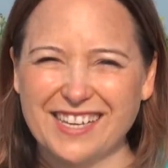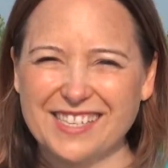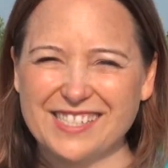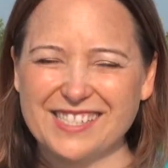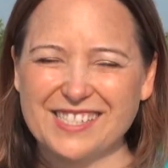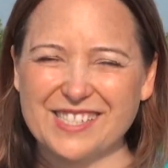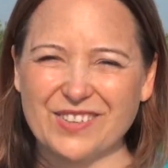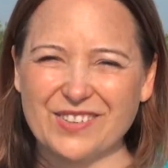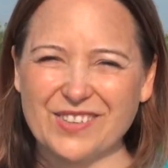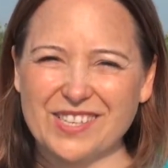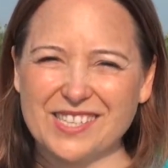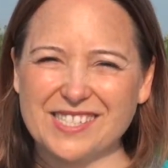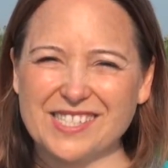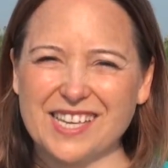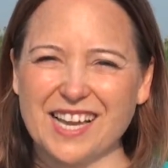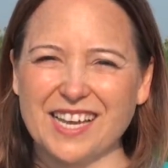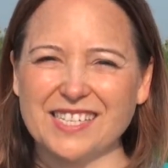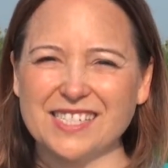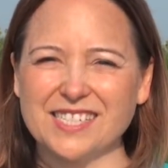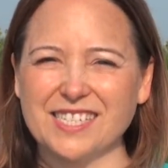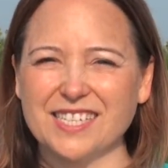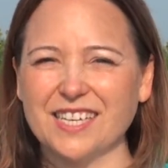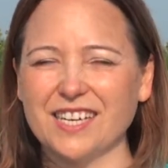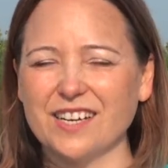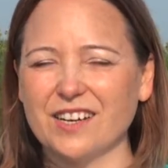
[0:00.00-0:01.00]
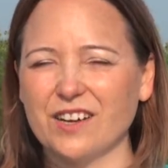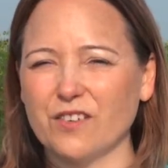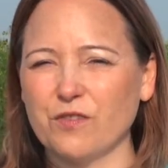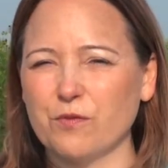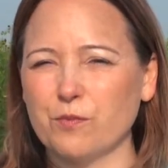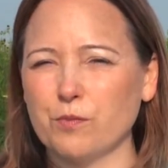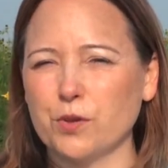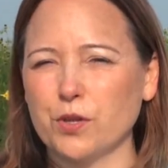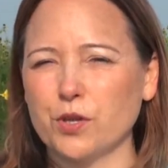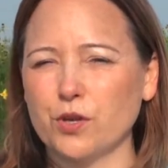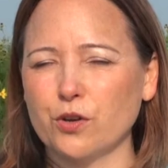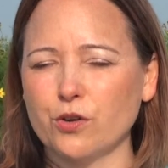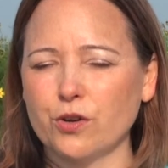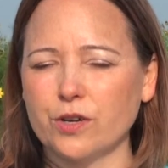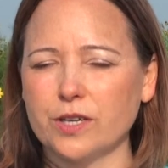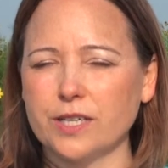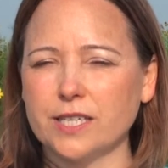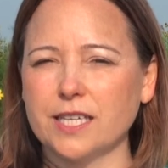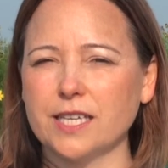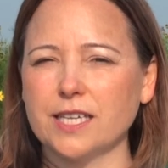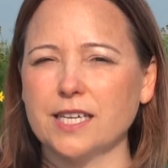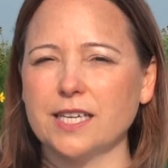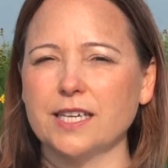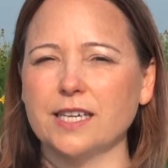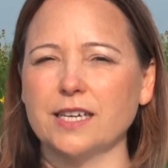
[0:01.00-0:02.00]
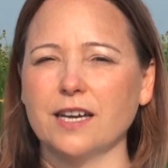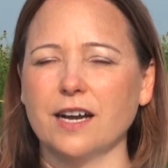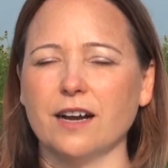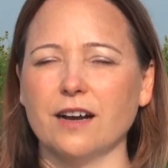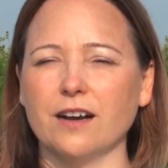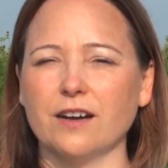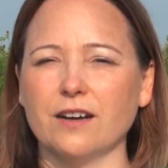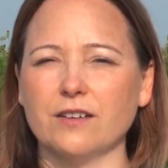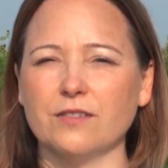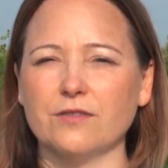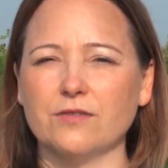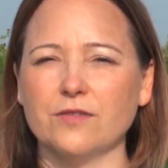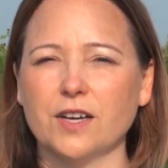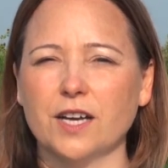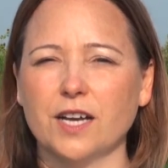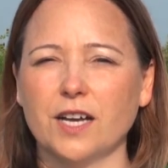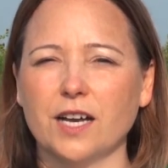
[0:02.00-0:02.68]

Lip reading: So this idea of purity, of